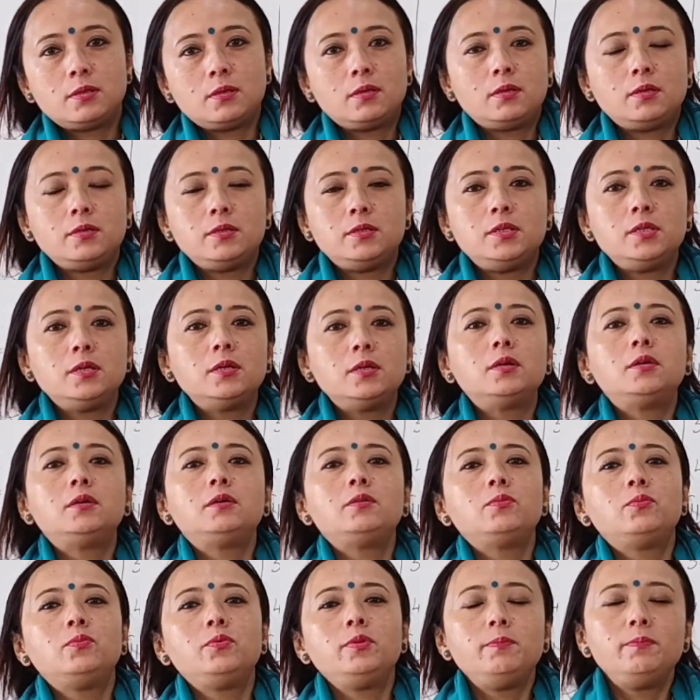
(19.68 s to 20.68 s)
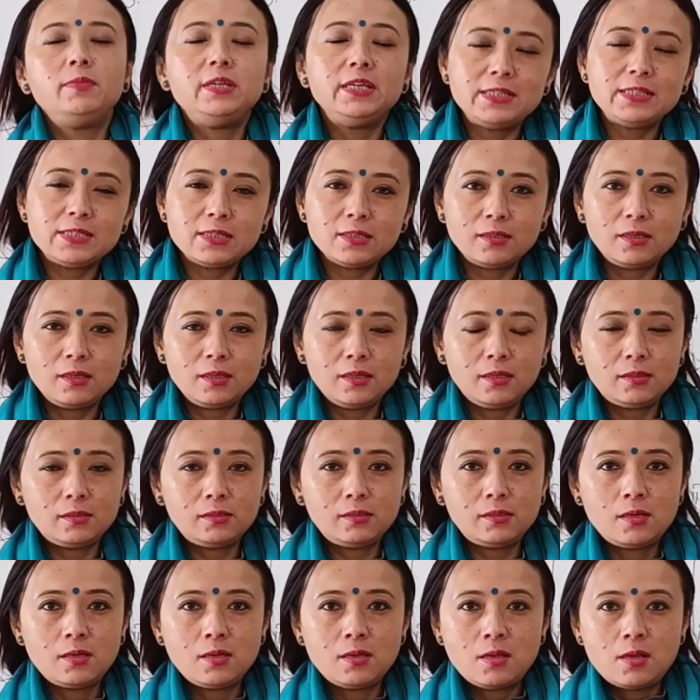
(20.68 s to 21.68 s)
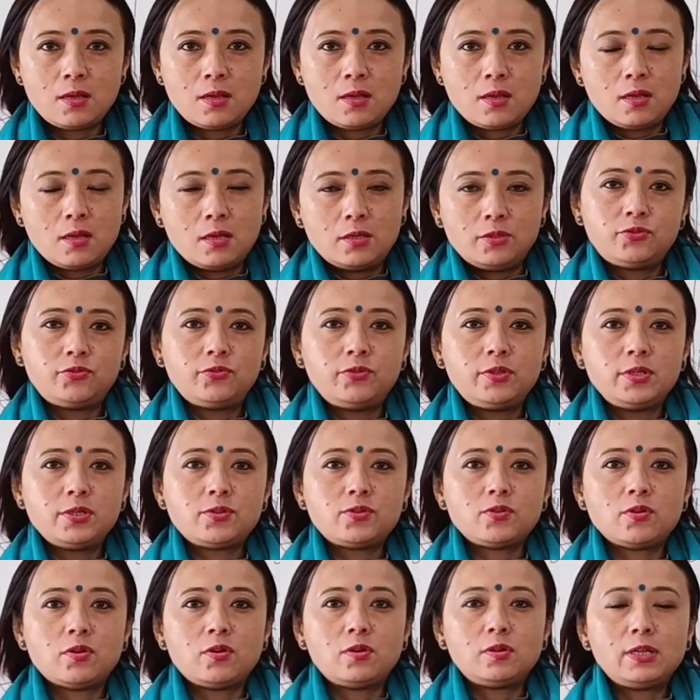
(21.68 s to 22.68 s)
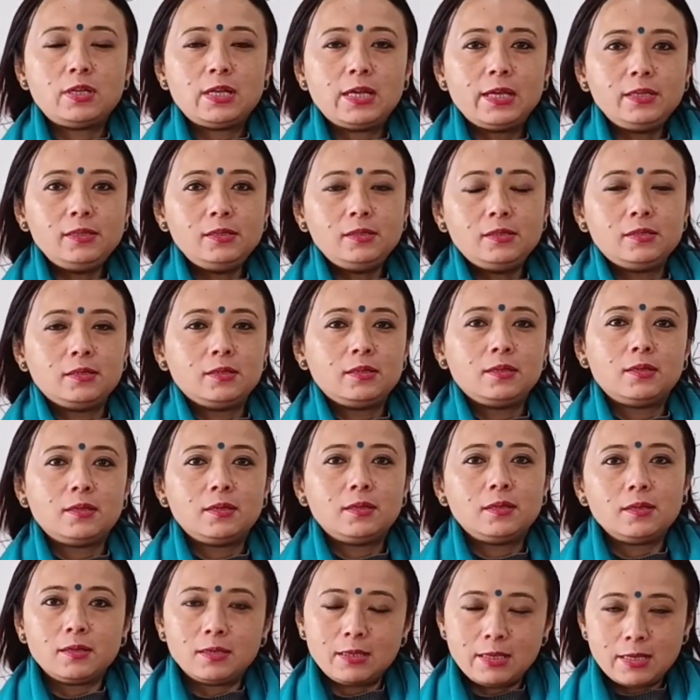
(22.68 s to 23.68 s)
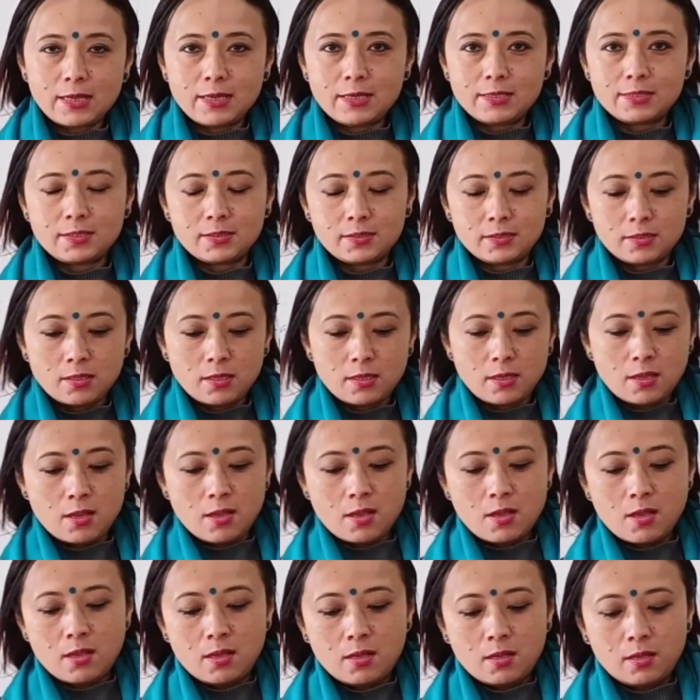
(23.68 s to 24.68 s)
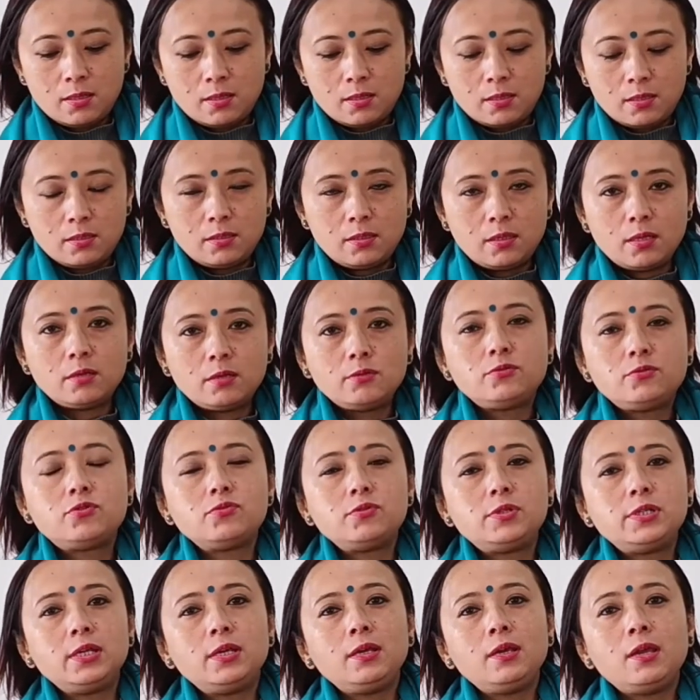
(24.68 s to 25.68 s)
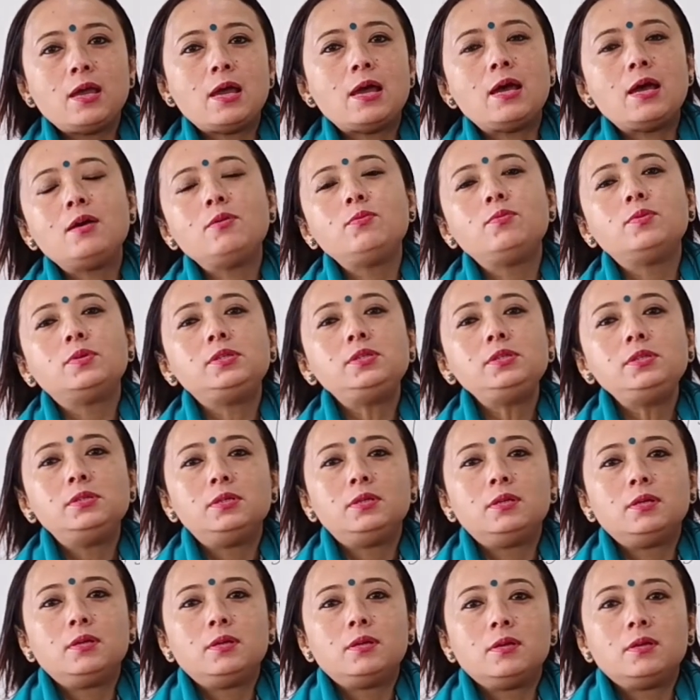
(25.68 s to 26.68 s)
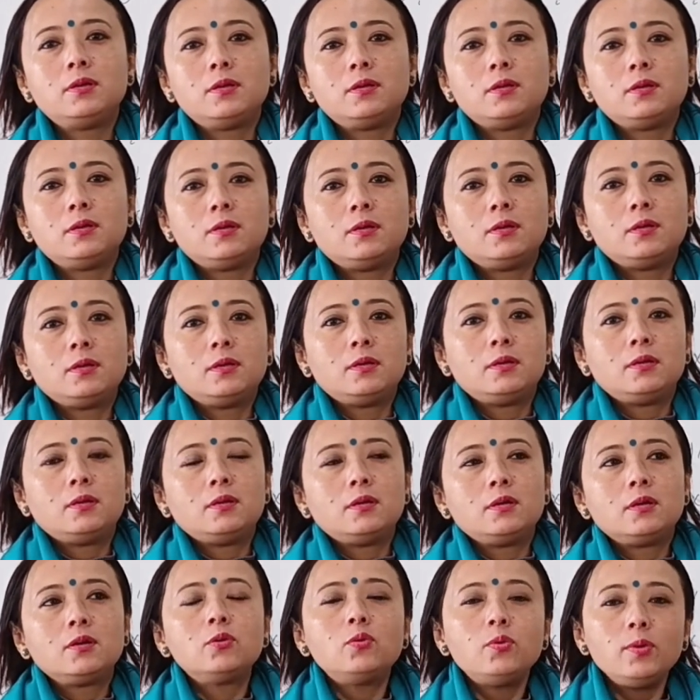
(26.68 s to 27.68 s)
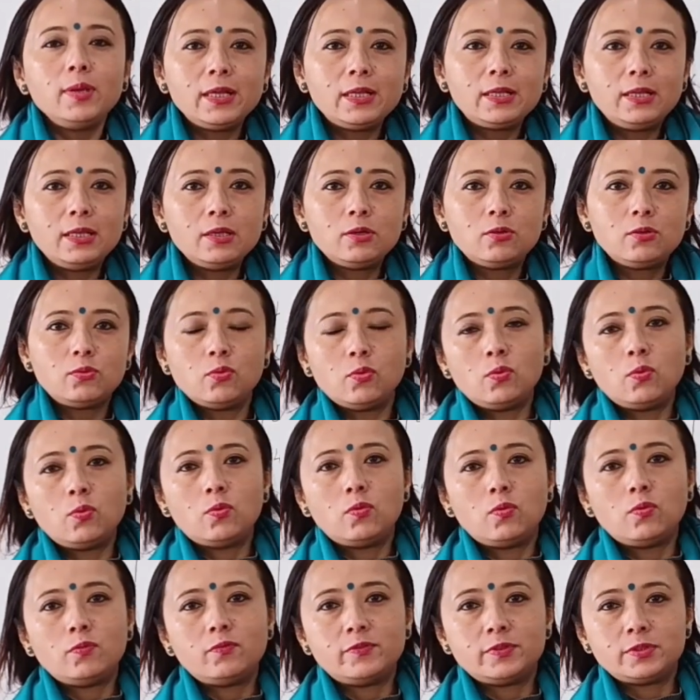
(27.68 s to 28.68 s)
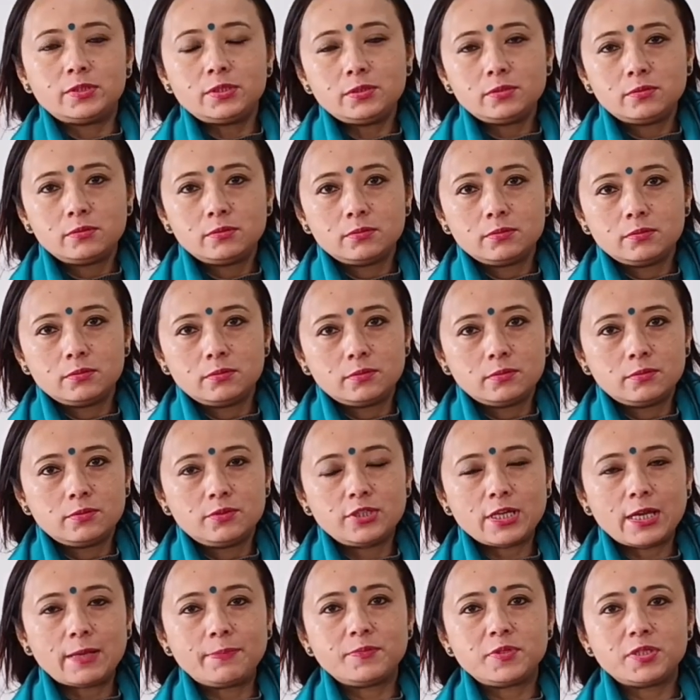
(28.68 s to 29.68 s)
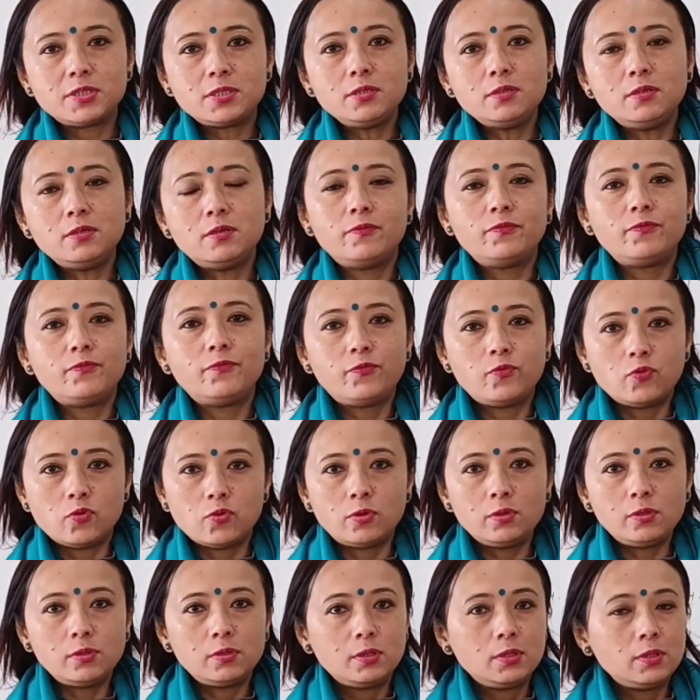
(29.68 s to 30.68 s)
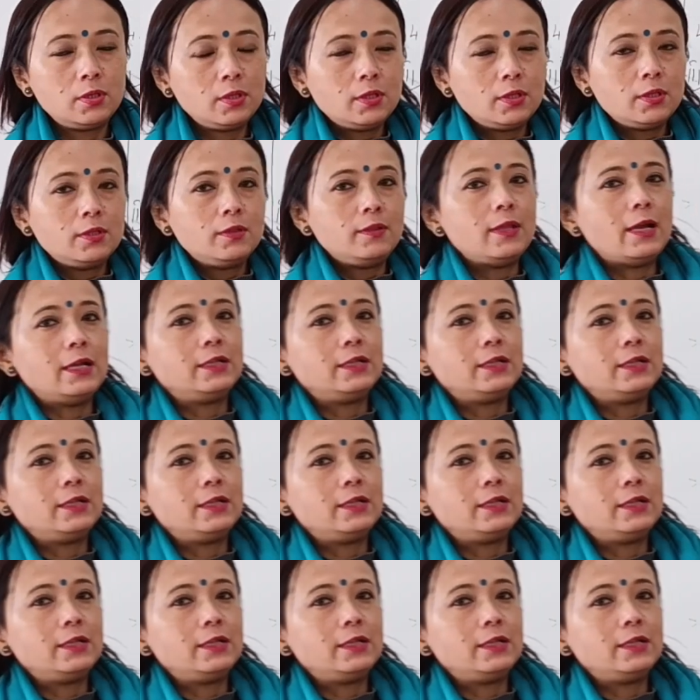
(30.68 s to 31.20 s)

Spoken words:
here we meet again through this online class. Now today I will quickly go over chapter 4, that